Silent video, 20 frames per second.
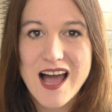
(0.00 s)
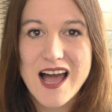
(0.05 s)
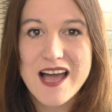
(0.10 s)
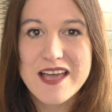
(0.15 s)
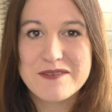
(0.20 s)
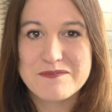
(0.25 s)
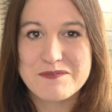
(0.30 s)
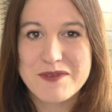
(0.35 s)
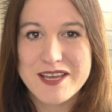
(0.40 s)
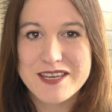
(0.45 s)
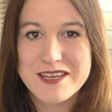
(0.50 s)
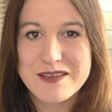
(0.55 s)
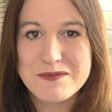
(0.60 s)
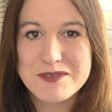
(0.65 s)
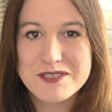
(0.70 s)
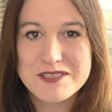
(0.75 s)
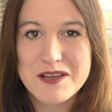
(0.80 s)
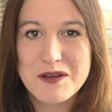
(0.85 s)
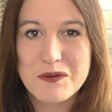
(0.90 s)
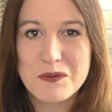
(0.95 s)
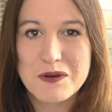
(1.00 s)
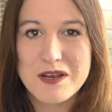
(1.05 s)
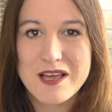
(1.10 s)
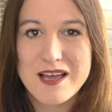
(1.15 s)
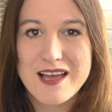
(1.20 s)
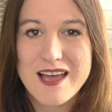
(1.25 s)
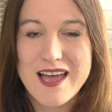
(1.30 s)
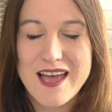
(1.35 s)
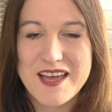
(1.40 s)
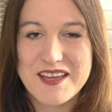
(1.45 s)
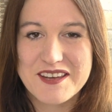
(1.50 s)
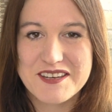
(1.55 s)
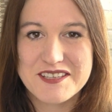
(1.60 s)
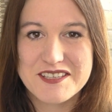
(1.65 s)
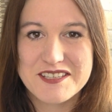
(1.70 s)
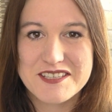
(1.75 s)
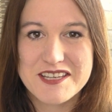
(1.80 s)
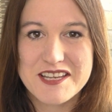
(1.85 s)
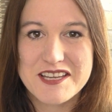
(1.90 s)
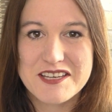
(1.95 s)
Hi, my name is Carola
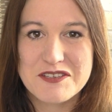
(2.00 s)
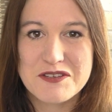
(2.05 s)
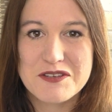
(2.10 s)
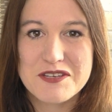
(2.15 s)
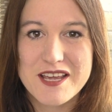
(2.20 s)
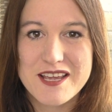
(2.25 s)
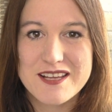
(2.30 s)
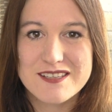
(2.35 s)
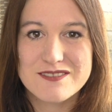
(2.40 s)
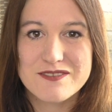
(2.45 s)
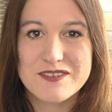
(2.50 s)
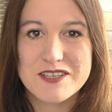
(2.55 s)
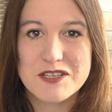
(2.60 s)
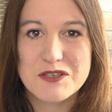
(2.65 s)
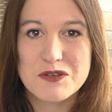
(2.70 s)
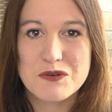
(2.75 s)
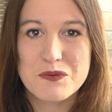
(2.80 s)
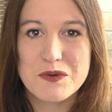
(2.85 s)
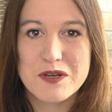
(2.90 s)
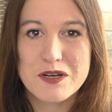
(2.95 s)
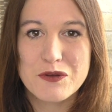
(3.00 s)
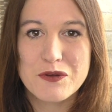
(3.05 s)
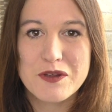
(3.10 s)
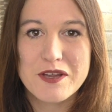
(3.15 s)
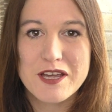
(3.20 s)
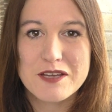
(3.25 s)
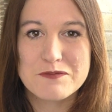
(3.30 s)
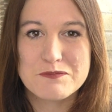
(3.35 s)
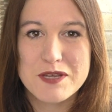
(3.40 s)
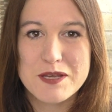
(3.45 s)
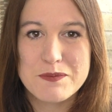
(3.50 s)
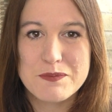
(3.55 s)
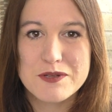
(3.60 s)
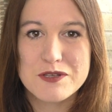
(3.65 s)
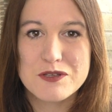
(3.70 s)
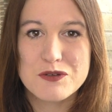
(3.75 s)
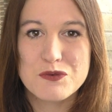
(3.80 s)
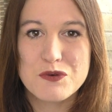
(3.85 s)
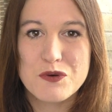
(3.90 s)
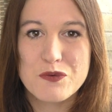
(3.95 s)
and in today's video we're looking at people
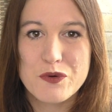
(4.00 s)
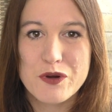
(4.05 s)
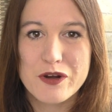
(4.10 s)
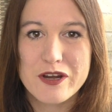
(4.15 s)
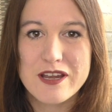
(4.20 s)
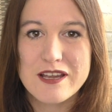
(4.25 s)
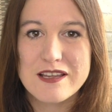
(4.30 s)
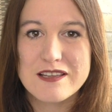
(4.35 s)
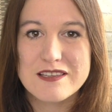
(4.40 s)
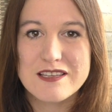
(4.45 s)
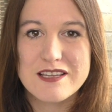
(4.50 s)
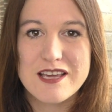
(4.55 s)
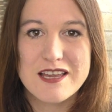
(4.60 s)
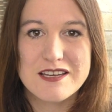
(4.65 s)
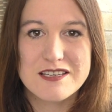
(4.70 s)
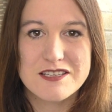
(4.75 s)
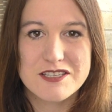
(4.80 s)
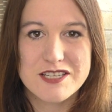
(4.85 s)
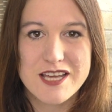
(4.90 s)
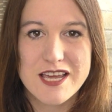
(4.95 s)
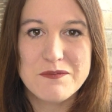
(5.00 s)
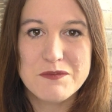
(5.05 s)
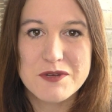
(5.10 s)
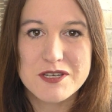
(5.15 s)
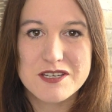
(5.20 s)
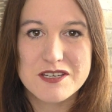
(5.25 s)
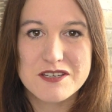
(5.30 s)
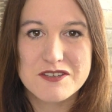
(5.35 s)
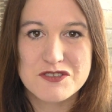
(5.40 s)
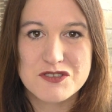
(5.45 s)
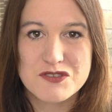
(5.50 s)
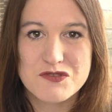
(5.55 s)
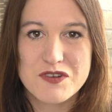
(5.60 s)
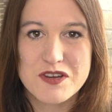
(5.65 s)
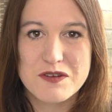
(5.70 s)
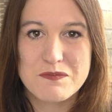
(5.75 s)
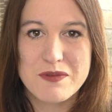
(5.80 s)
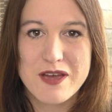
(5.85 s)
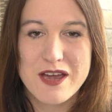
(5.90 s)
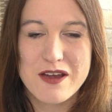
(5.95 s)
who are working in the entertainment industry
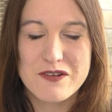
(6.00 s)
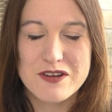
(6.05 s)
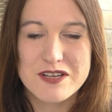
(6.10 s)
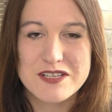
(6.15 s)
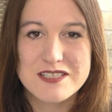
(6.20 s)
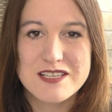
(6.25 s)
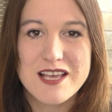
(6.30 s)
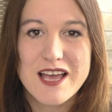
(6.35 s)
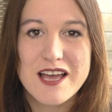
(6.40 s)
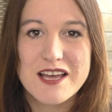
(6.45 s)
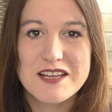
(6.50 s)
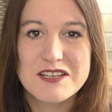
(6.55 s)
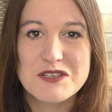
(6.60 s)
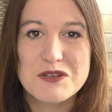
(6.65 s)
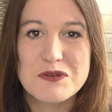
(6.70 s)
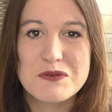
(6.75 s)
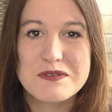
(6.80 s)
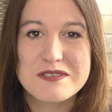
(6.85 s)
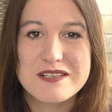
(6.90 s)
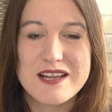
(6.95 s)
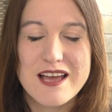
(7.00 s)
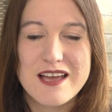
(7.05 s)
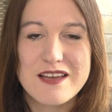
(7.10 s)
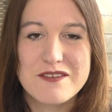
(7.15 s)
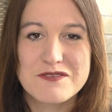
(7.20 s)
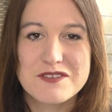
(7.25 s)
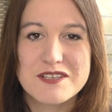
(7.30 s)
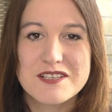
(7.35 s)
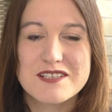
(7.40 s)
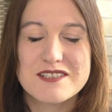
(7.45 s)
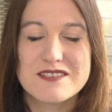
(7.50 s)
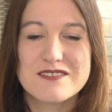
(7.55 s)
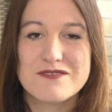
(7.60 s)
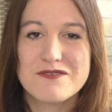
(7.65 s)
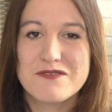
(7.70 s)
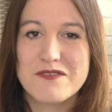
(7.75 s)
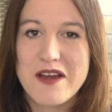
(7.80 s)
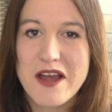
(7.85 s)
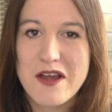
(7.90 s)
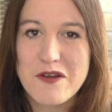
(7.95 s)
in Paris and whose life is
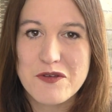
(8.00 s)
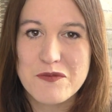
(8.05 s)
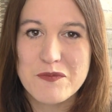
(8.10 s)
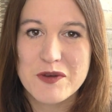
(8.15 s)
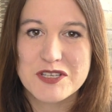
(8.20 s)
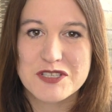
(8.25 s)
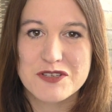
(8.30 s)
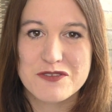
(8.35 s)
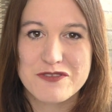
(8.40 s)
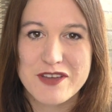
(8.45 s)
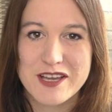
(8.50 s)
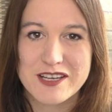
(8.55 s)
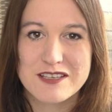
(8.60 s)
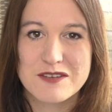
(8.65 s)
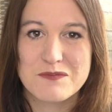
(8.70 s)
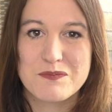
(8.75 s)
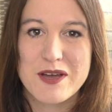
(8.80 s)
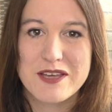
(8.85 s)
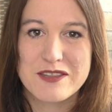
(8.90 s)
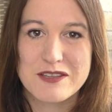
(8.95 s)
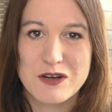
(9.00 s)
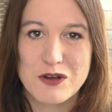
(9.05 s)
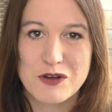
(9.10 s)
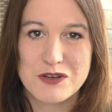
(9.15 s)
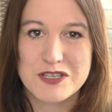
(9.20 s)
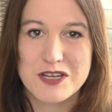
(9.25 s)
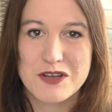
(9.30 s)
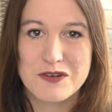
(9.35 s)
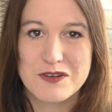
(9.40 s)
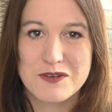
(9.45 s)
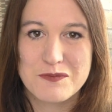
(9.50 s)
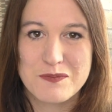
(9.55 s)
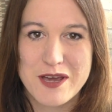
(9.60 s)
very much affected by the lockdown in